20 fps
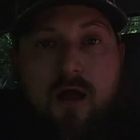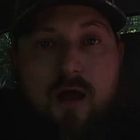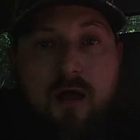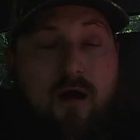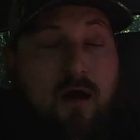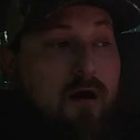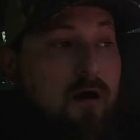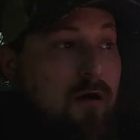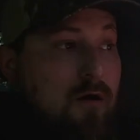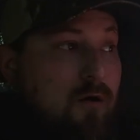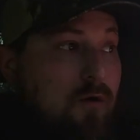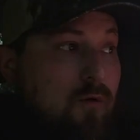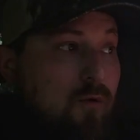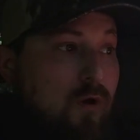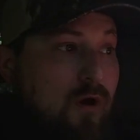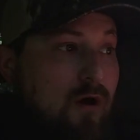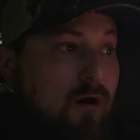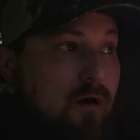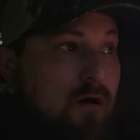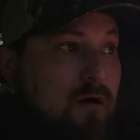right, y'all.
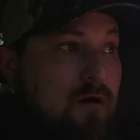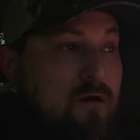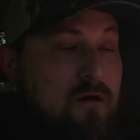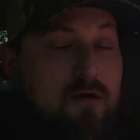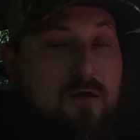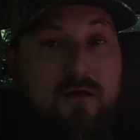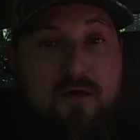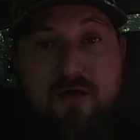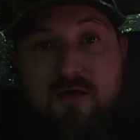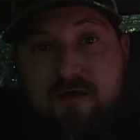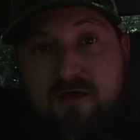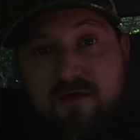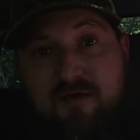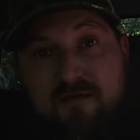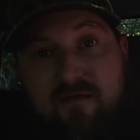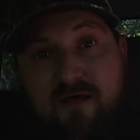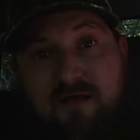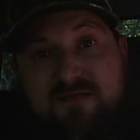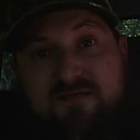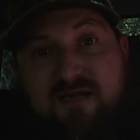Well,
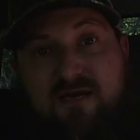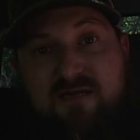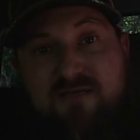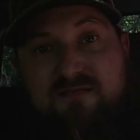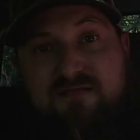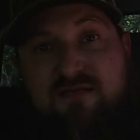that's kind of